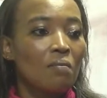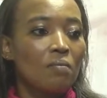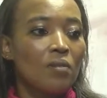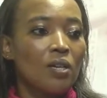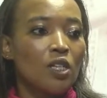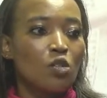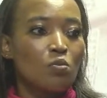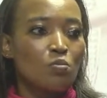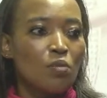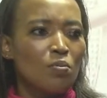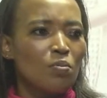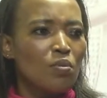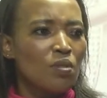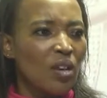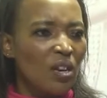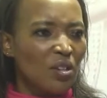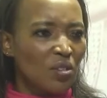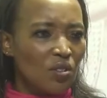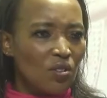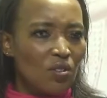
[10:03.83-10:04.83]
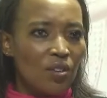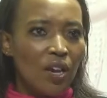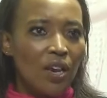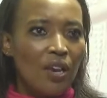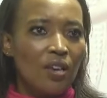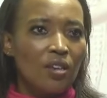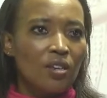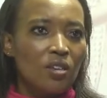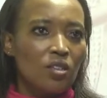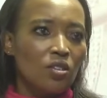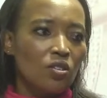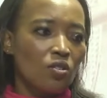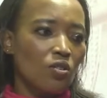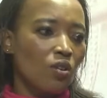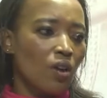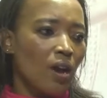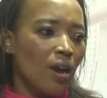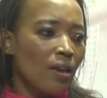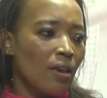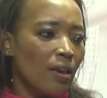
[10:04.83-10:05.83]
But people are trying, you
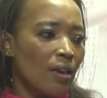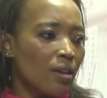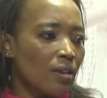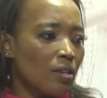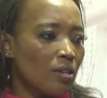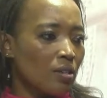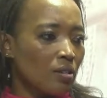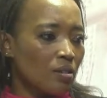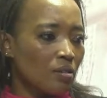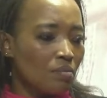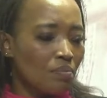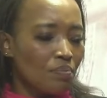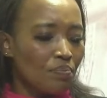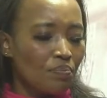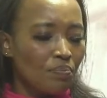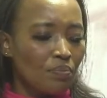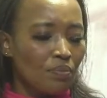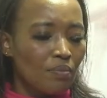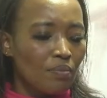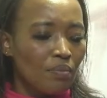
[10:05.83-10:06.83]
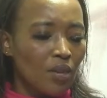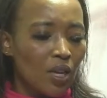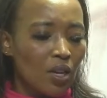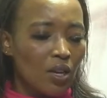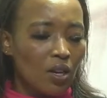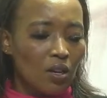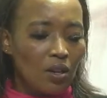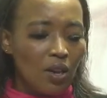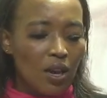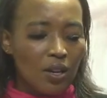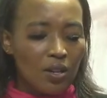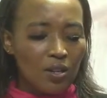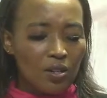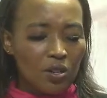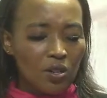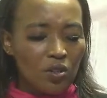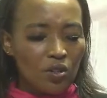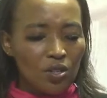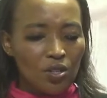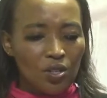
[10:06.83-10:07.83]
know. I had I
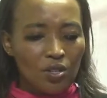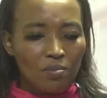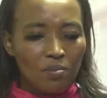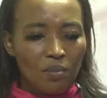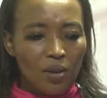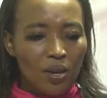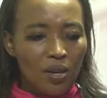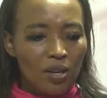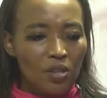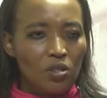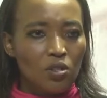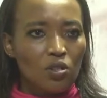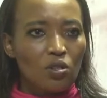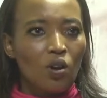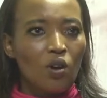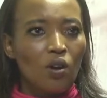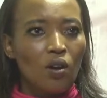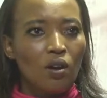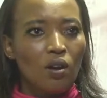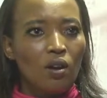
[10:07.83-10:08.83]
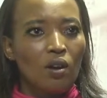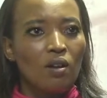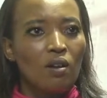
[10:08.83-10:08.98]
launched my song